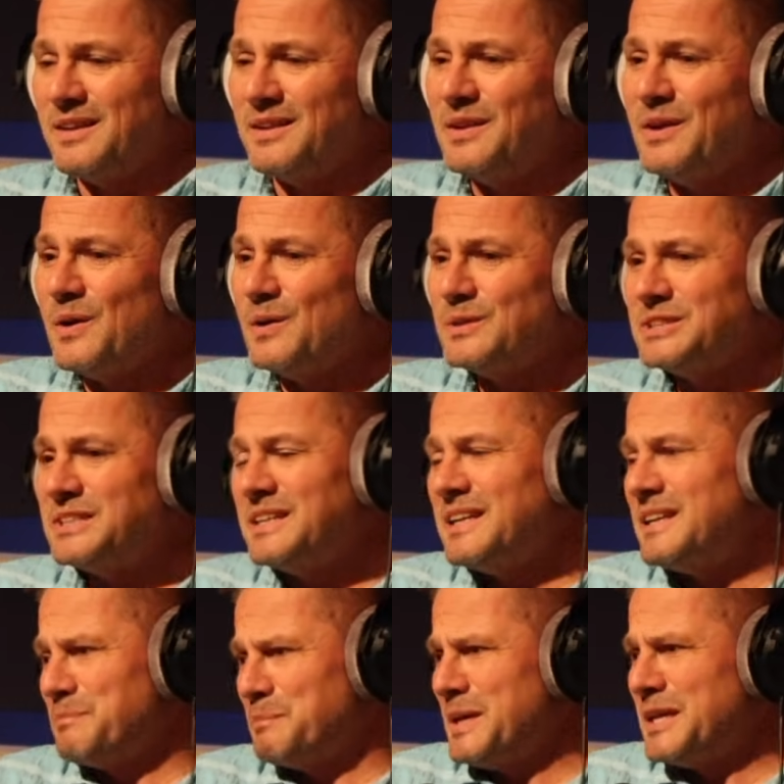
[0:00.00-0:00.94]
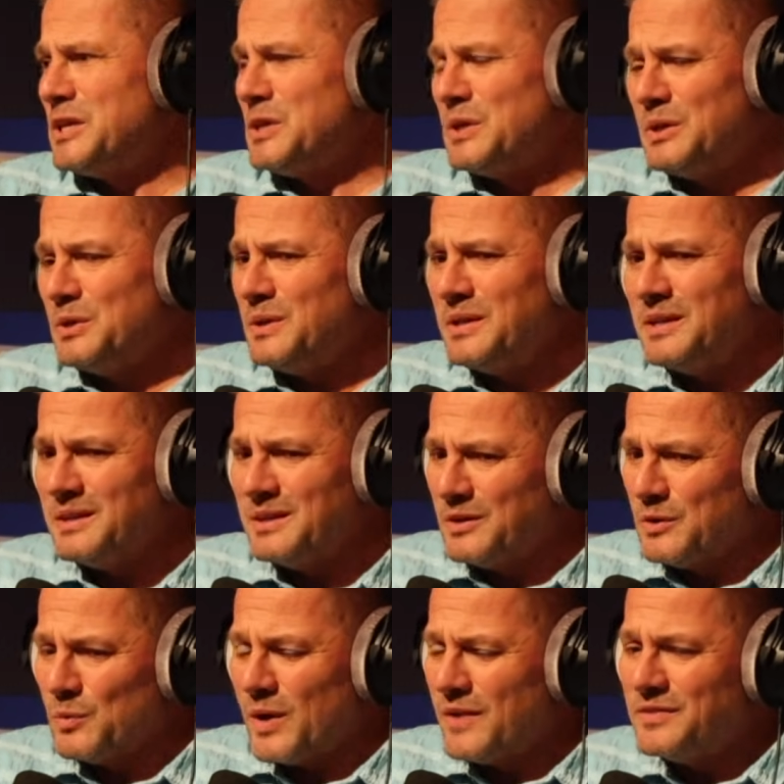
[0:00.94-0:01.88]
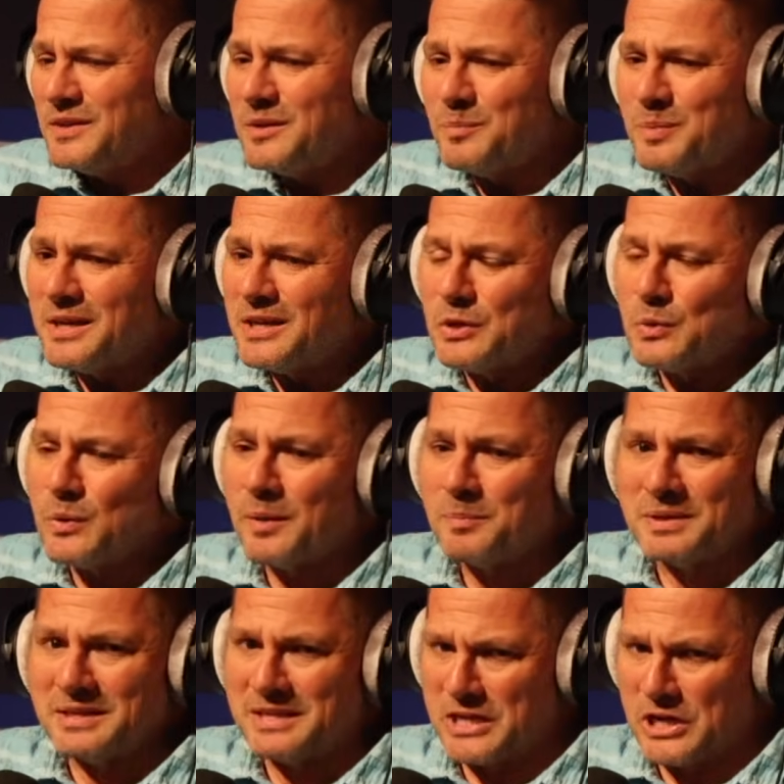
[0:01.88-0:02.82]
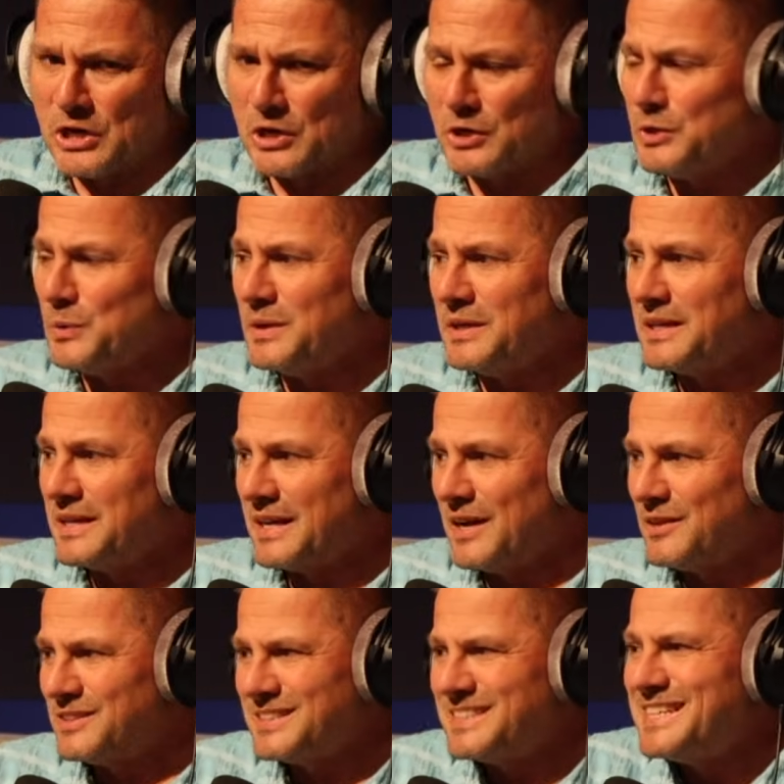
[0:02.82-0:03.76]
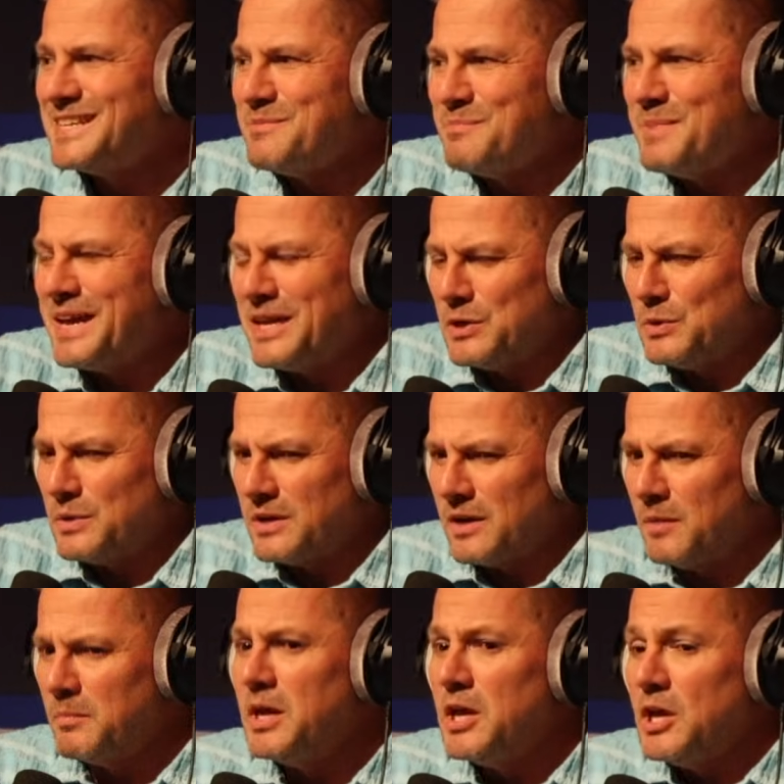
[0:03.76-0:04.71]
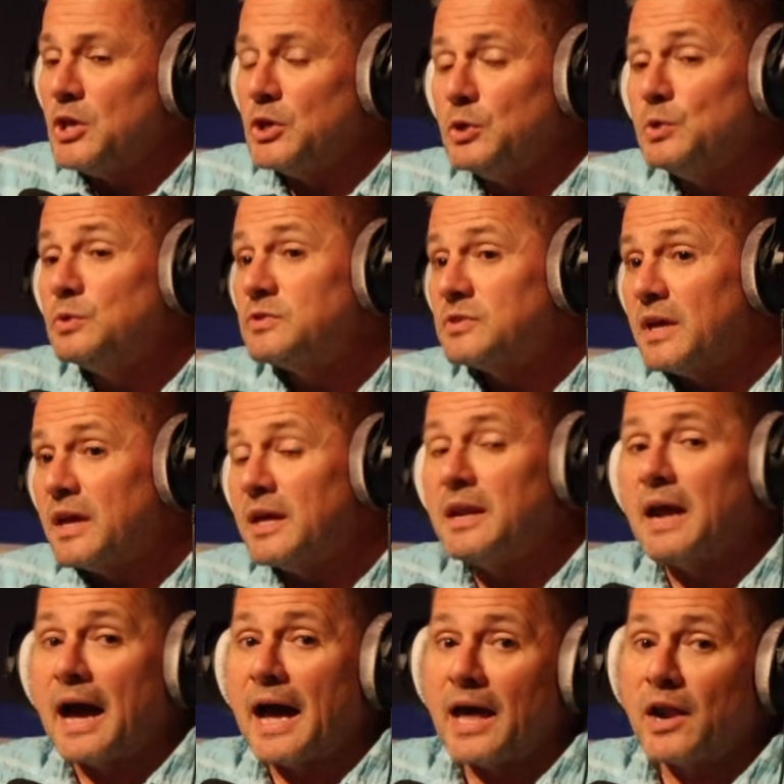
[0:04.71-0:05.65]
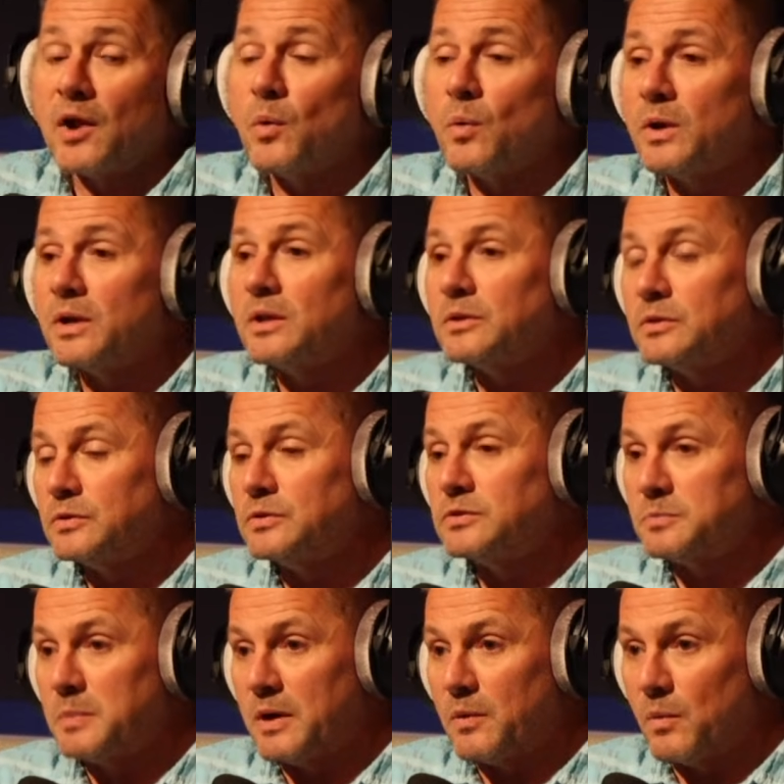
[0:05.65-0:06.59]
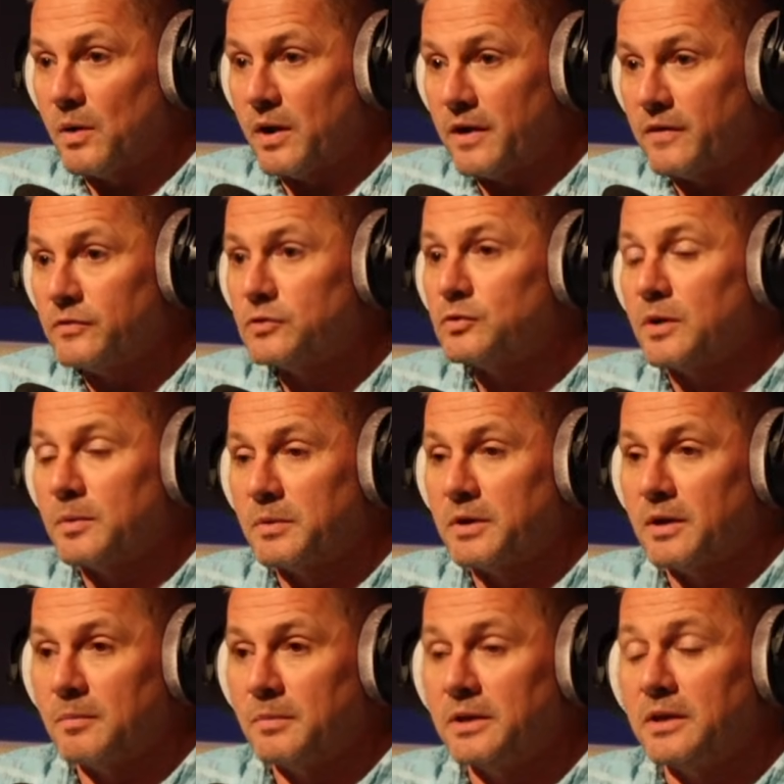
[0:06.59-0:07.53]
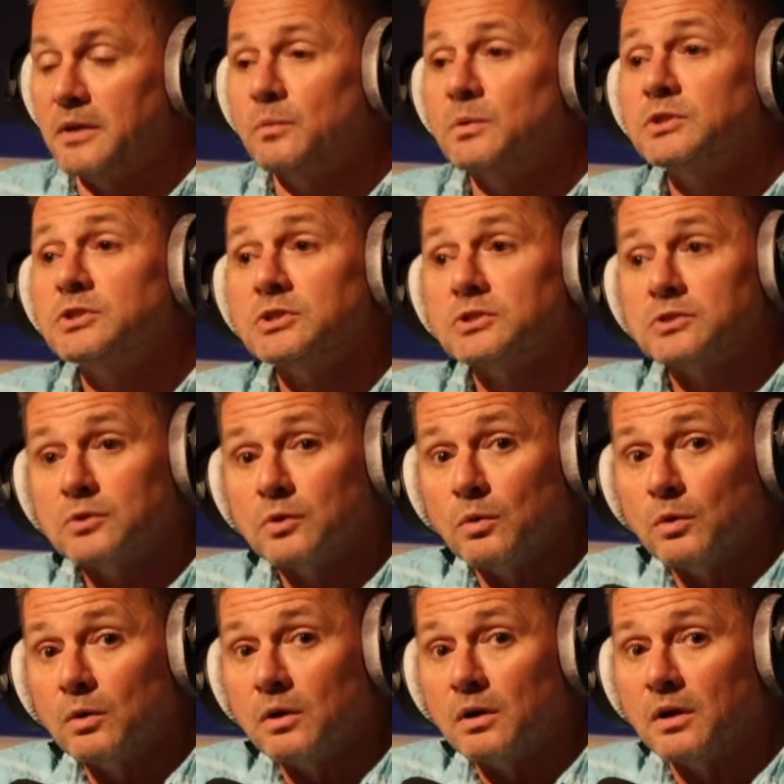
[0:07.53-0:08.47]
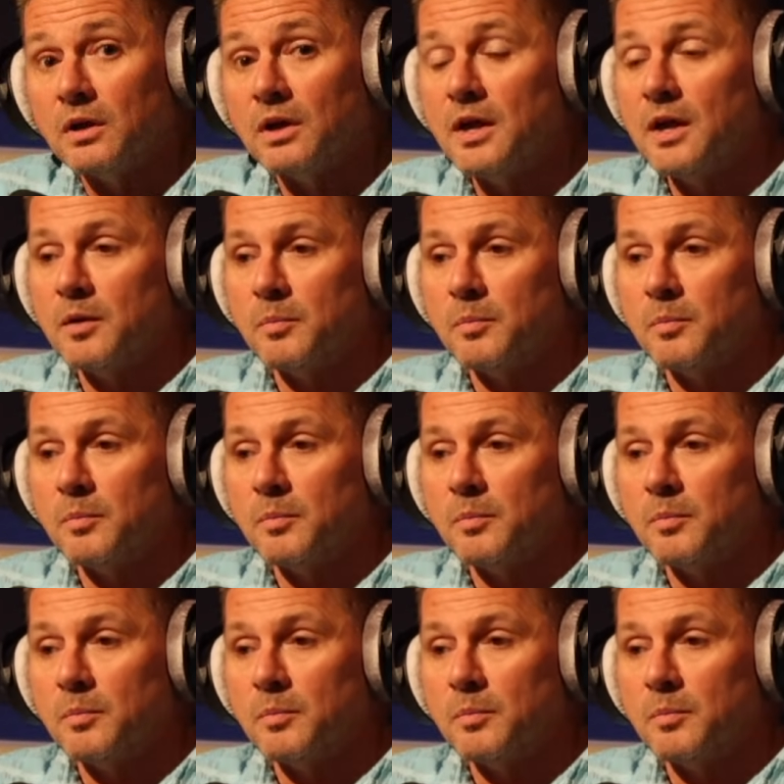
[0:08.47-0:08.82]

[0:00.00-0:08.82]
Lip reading: No, she didn't your wife didn't pick you up and carry you into counseling. She didn't make you come. You said, I don't want to lose my wife, so I'm coming in, which is cool.